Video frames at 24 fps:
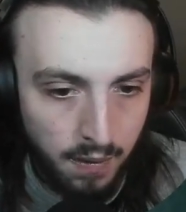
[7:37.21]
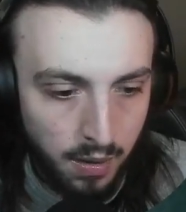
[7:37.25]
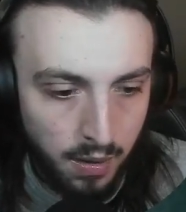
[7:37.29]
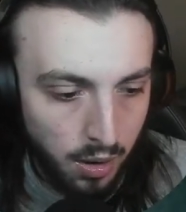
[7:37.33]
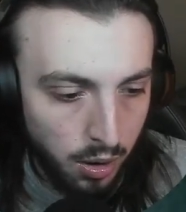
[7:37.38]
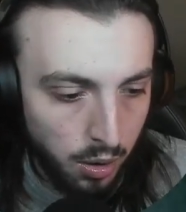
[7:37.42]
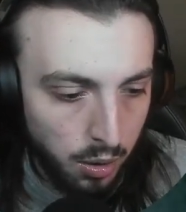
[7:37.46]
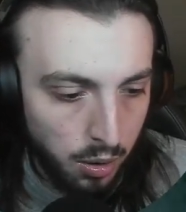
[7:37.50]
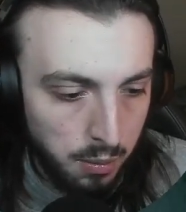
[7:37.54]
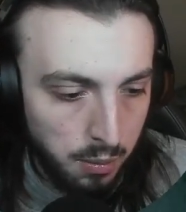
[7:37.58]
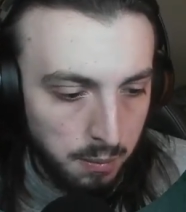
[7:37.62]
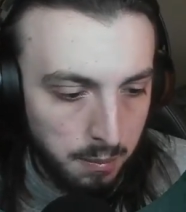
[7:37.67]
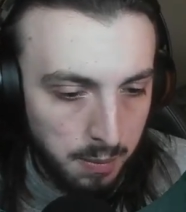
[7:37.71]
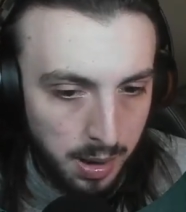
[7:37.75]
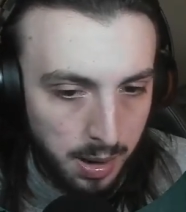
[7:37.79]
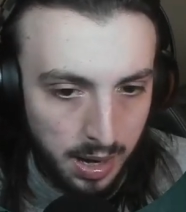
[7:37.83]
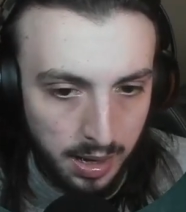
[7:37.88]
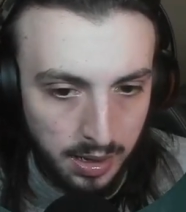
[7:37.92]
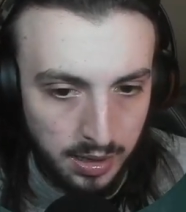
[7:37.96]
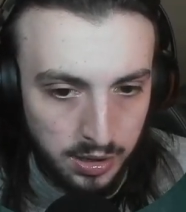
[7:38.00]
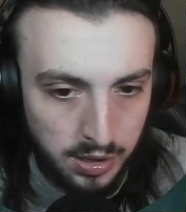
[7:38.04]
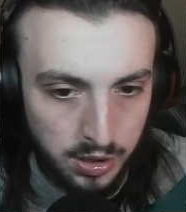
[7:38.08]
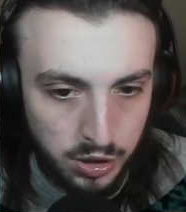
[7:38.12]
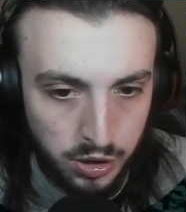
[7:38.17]
Oh,
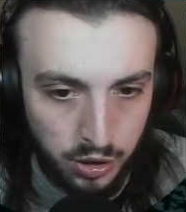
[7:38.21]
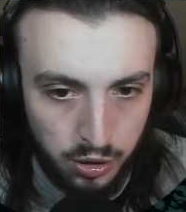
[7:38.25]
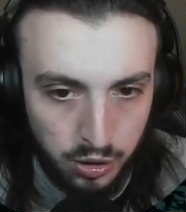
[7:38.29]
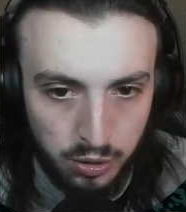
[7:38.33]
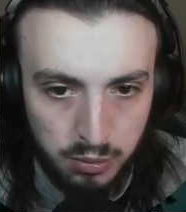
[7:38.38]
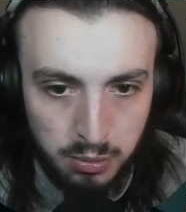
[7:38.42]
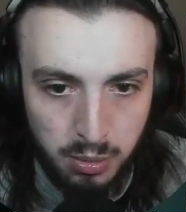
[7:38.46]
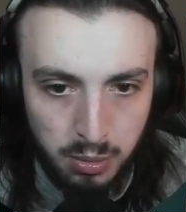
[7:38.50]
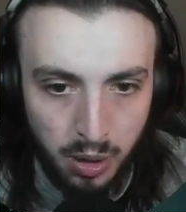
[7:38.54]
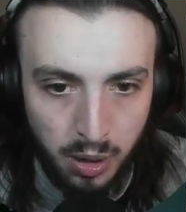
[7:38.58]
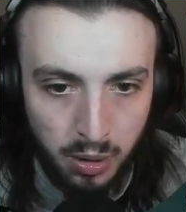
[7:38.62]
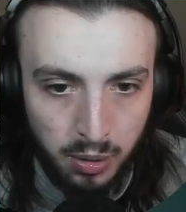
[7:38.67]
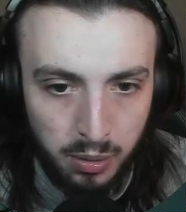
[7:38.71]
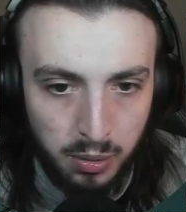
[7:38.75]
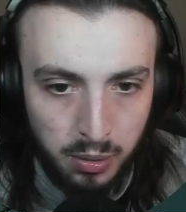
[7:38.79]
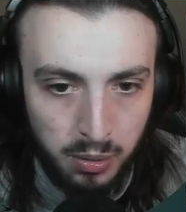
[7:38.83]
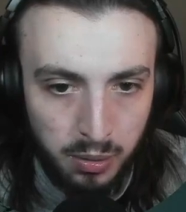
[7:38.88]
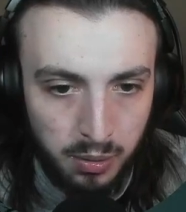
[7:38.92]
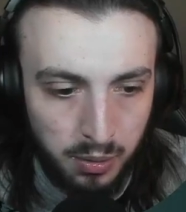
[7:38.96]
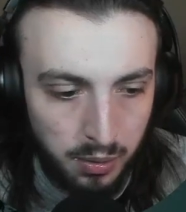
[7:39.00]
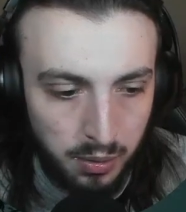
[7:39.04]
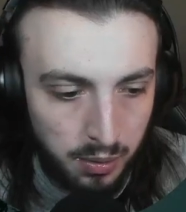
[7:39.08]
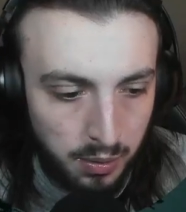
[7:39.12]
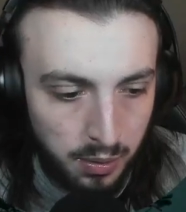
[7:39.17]
man. It's you, bro.
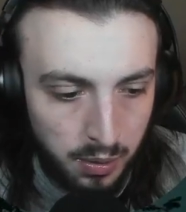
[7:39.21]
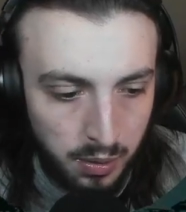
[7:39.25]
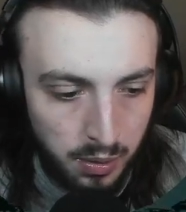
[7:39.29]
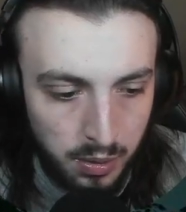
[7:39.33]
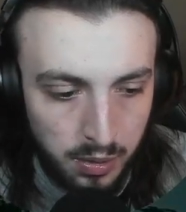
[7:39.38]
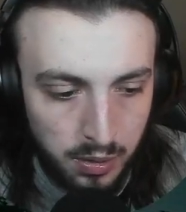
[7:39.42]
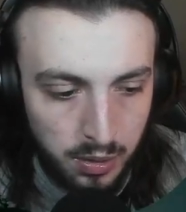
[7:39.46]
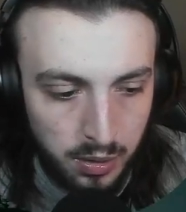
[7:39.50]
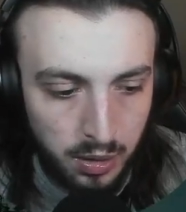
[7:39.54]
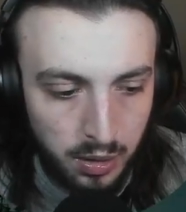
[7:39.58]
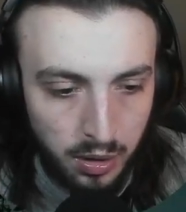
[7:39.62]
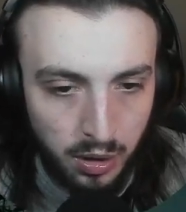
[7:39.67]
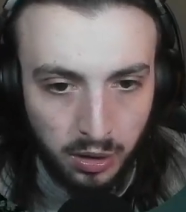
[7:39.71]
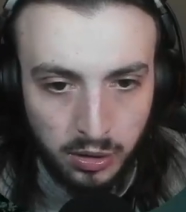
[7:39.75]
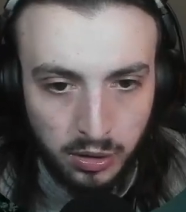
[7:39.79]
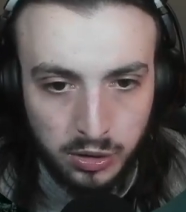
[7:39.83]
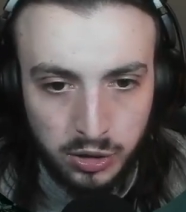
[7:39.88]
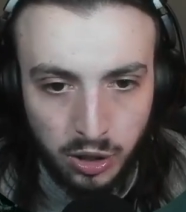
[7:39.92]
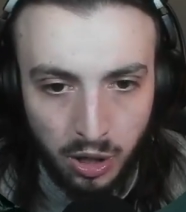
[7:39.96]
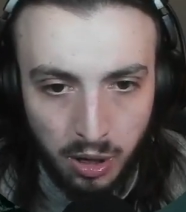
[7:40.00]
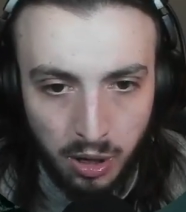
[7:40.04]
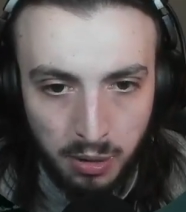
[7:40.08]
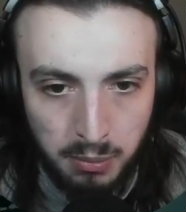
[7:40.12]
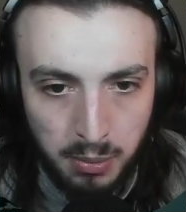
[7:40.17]
Long
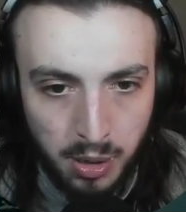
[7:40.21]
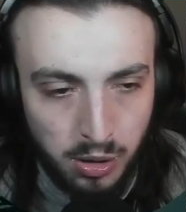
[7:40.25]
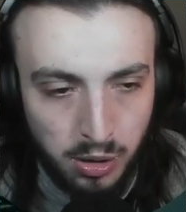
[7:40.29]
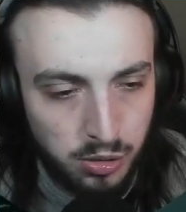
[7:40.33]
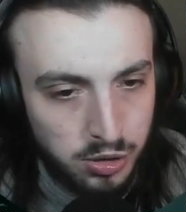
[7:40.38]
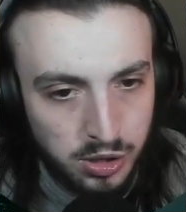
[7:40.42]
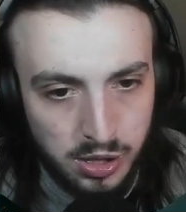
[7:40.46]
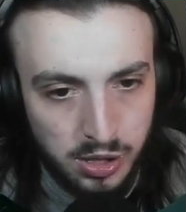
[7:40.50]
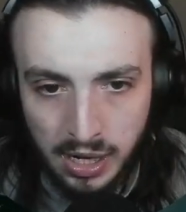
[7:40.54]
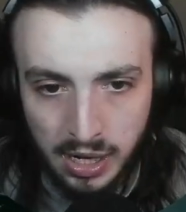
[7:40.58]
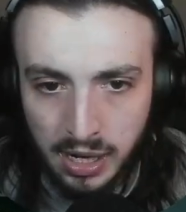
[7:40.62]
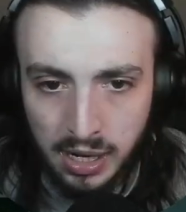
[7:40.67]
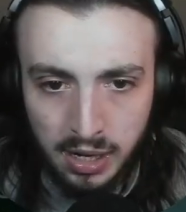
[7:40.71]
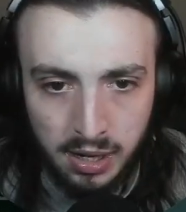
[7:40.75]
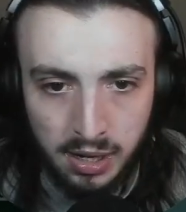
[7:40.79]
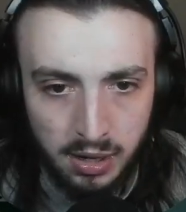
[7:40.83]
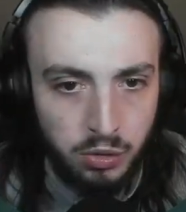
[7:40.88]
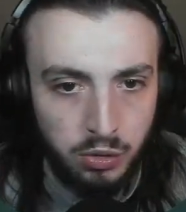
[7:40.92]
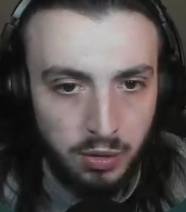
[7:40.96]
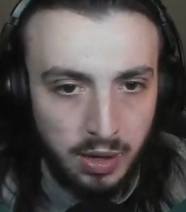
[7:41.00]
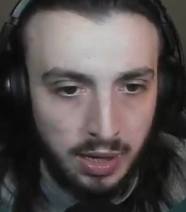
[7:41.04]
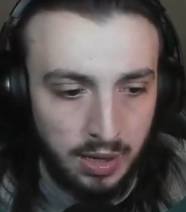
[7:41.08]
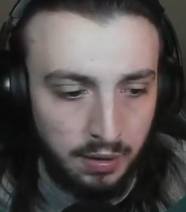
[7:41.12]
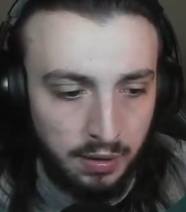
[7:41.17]
time no see.
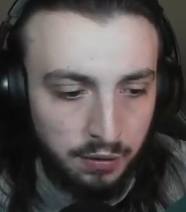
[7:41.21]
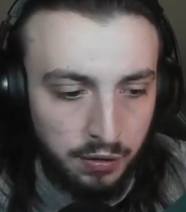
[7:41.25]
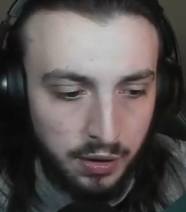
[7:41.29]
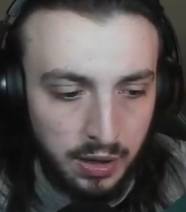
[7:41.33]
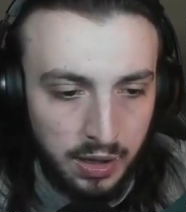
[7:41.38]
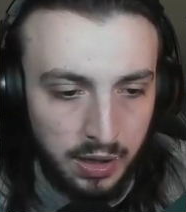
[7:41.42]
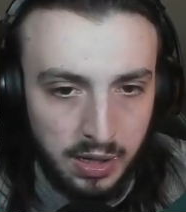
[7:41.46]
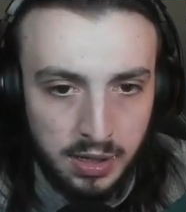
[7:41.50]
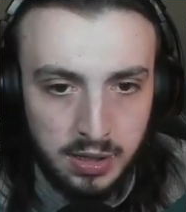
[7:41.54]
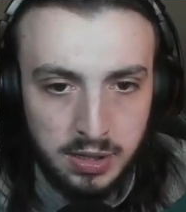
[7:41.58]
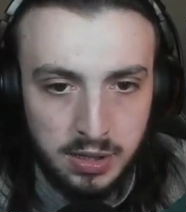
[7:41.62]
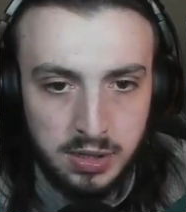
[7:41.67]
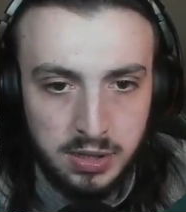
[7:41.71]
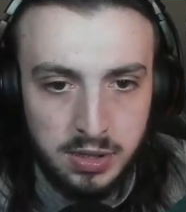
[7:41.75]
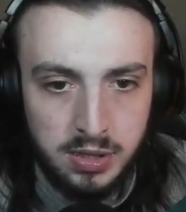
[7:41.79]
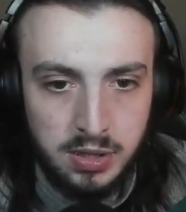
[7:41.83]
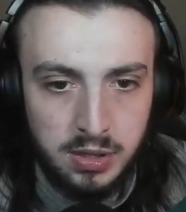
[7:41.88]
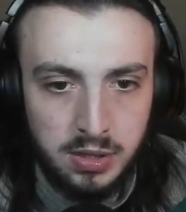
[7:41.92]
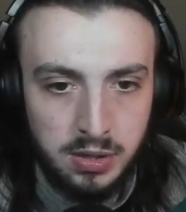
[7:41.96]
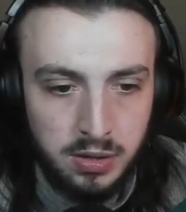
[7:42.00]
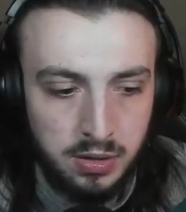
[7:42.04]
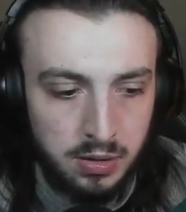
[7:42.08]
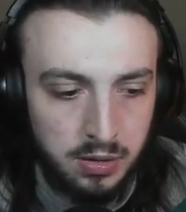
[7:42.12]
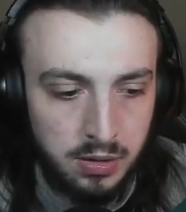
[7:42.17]
You ready for
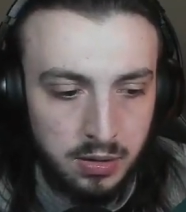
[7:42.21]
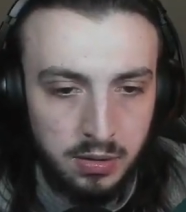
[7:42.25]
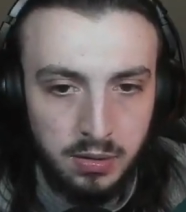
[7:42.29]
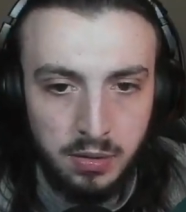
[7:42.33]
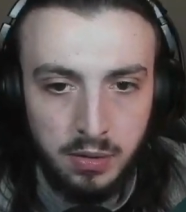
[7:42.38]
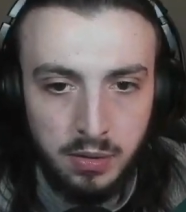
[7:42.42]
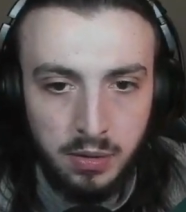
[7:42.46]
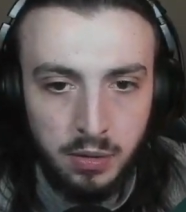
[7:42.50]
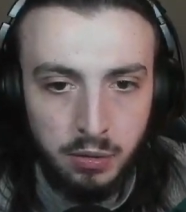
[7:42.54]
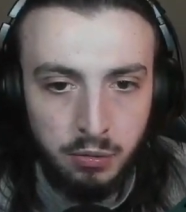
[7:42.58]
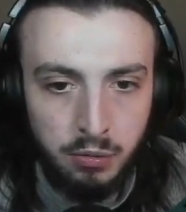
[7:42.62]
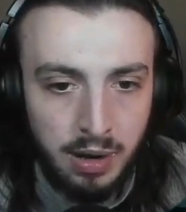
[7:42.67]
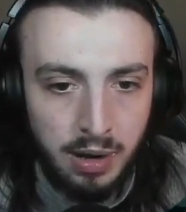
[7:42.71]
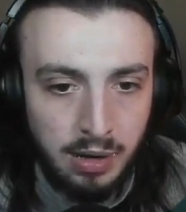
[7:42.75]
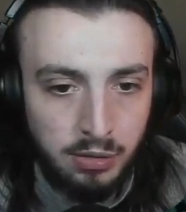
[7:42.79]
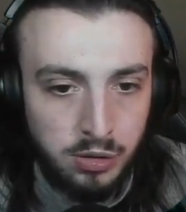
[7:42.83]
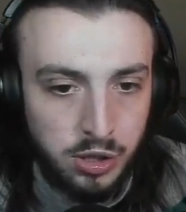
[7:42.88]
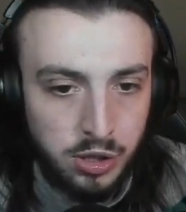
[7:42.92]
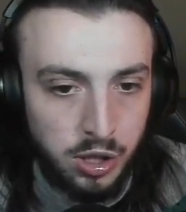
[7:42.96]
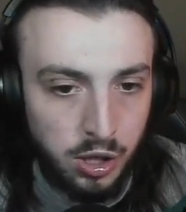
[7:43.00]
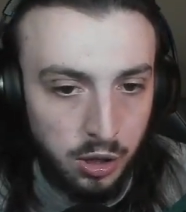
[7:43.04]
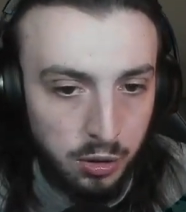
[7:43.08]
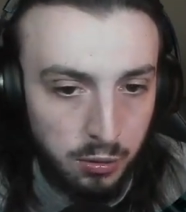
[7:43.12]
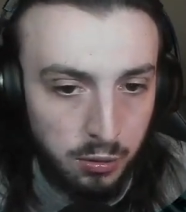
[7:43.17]
this? Round
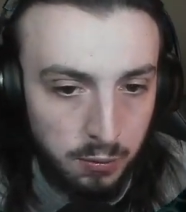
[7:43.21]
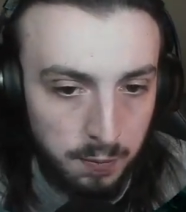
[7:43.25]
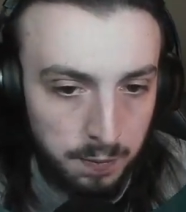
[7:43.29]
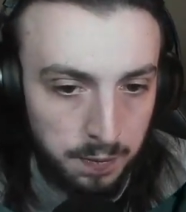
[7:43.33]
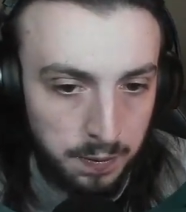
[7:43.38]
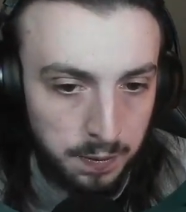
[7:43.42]
two.